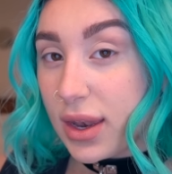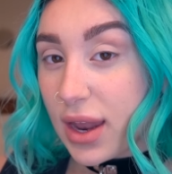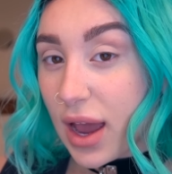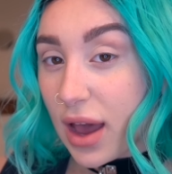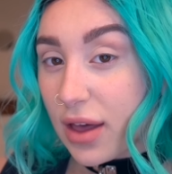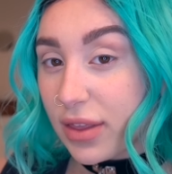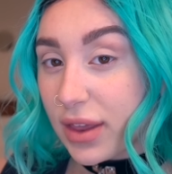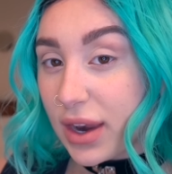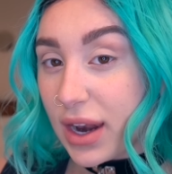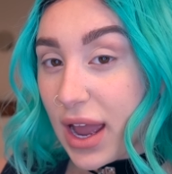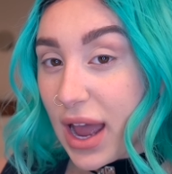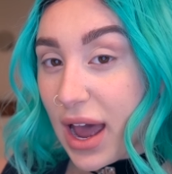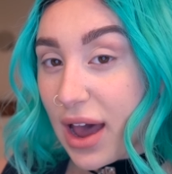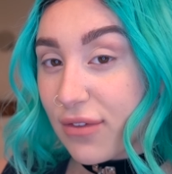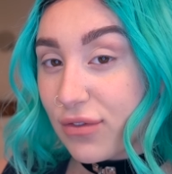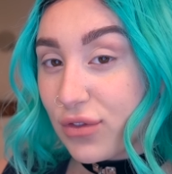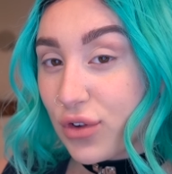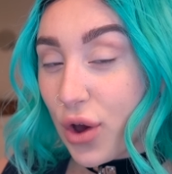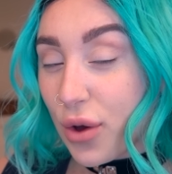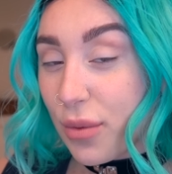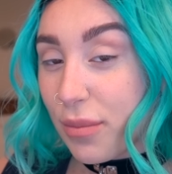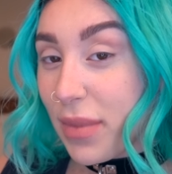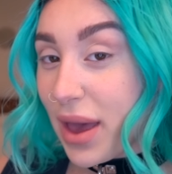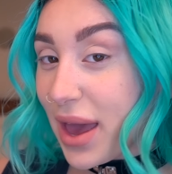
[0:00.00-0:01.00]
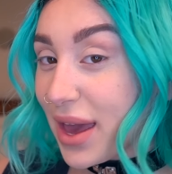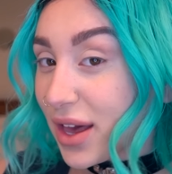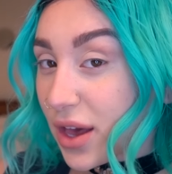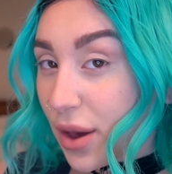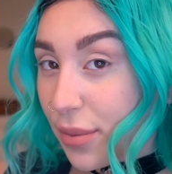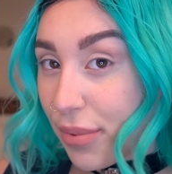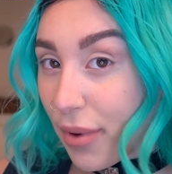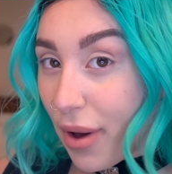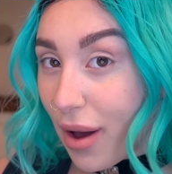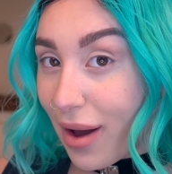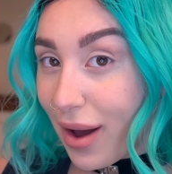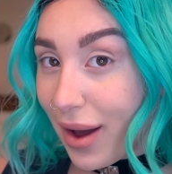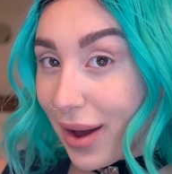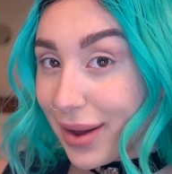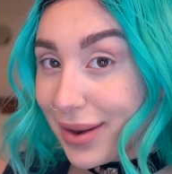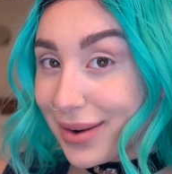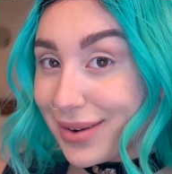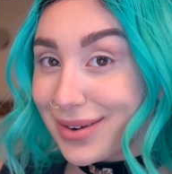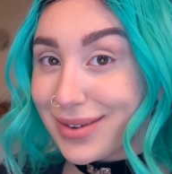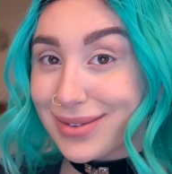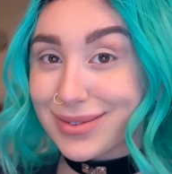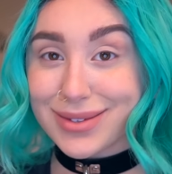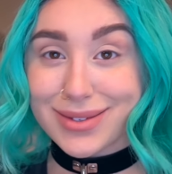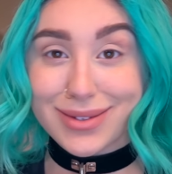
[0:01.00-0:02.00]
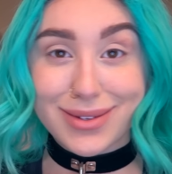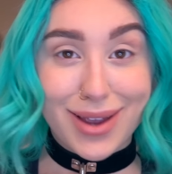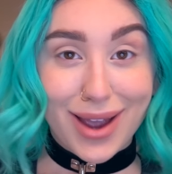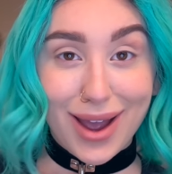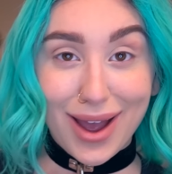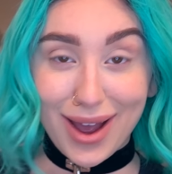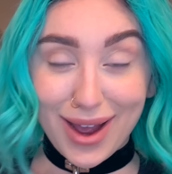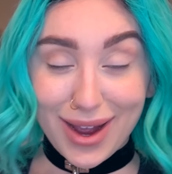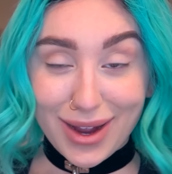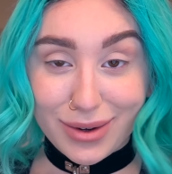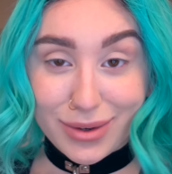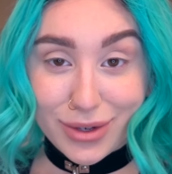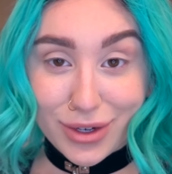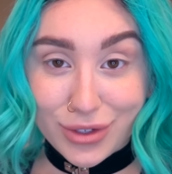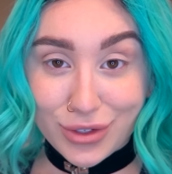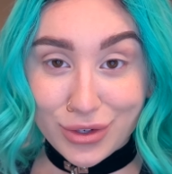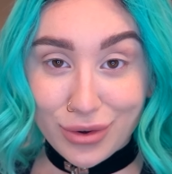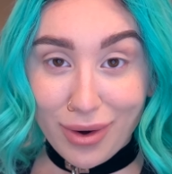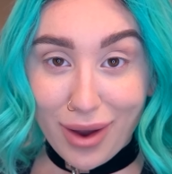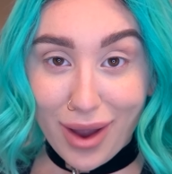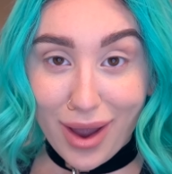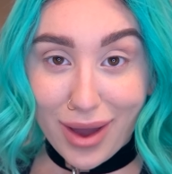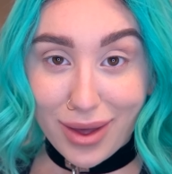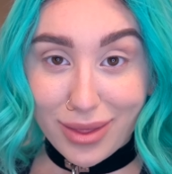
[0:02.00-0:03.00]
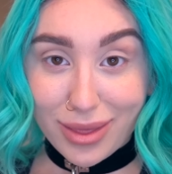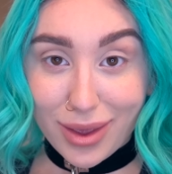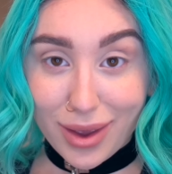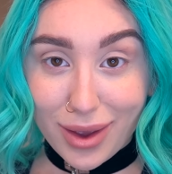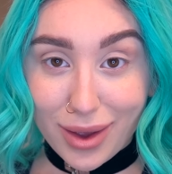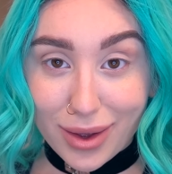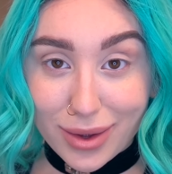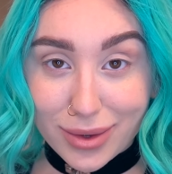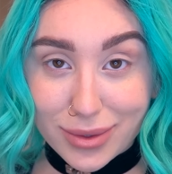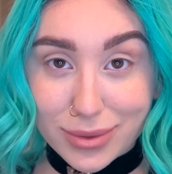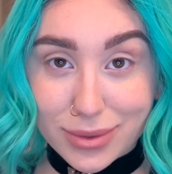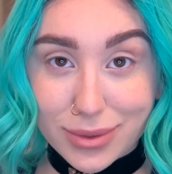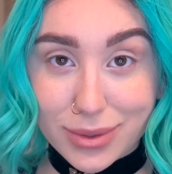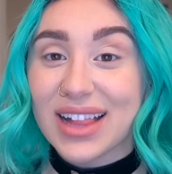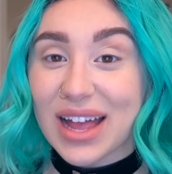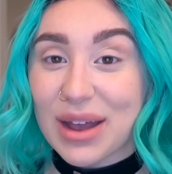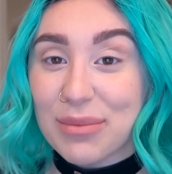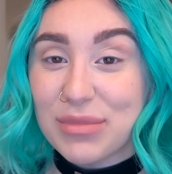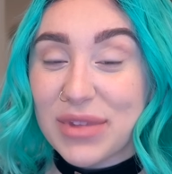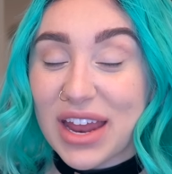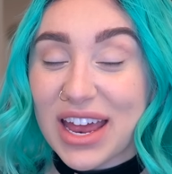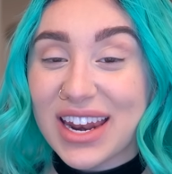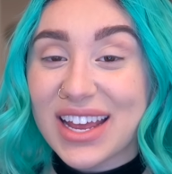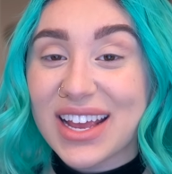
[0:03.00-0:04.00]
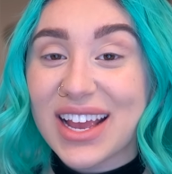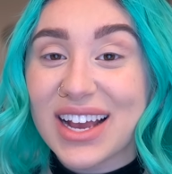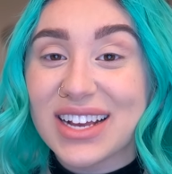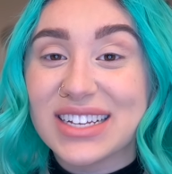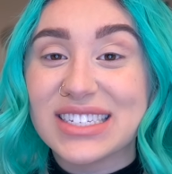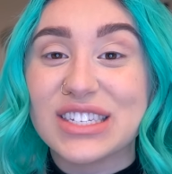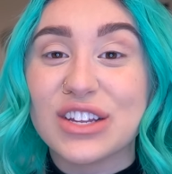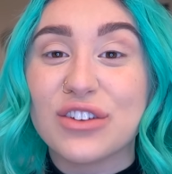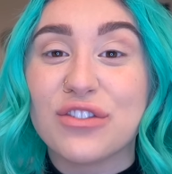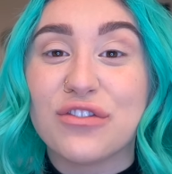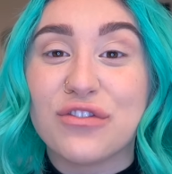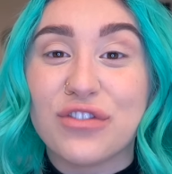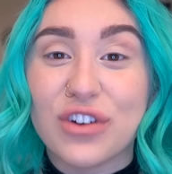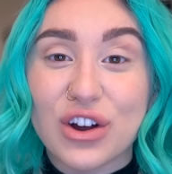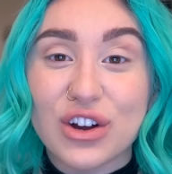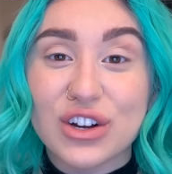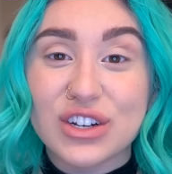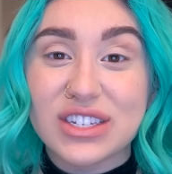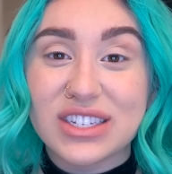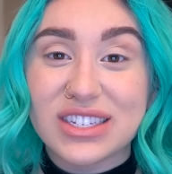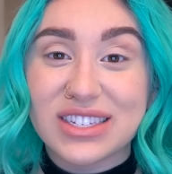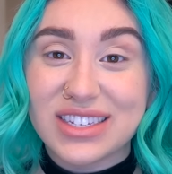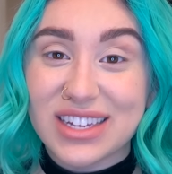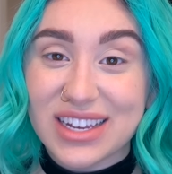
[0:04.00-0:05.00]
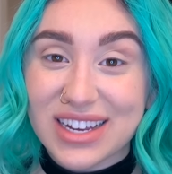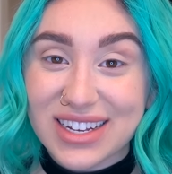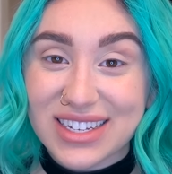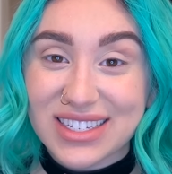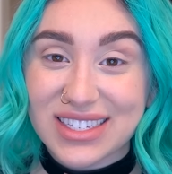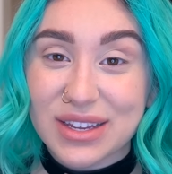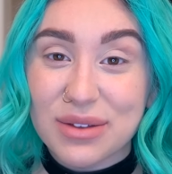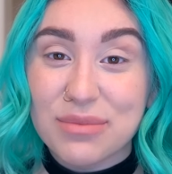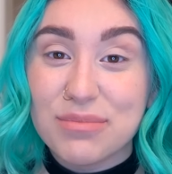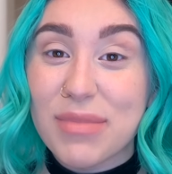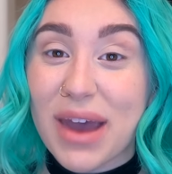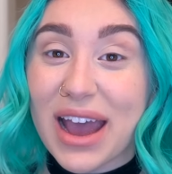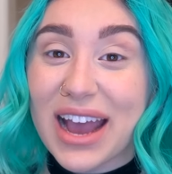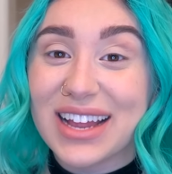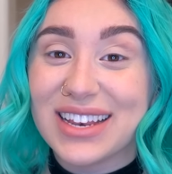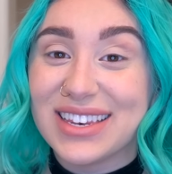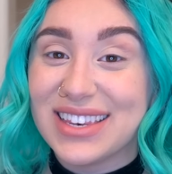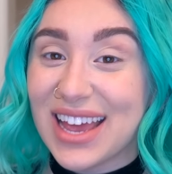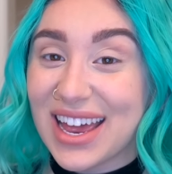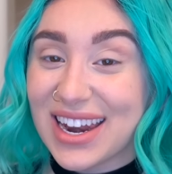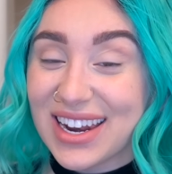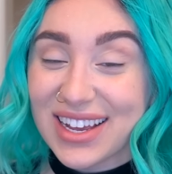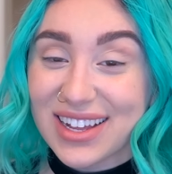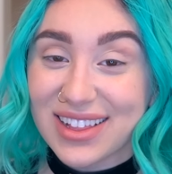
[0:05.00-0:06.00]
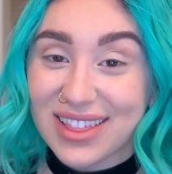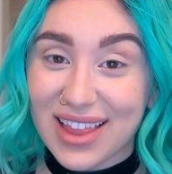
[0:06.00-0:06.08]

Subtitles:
now that I have no makeup on, it's time to try these. Glamnetic has the first 6 magnetic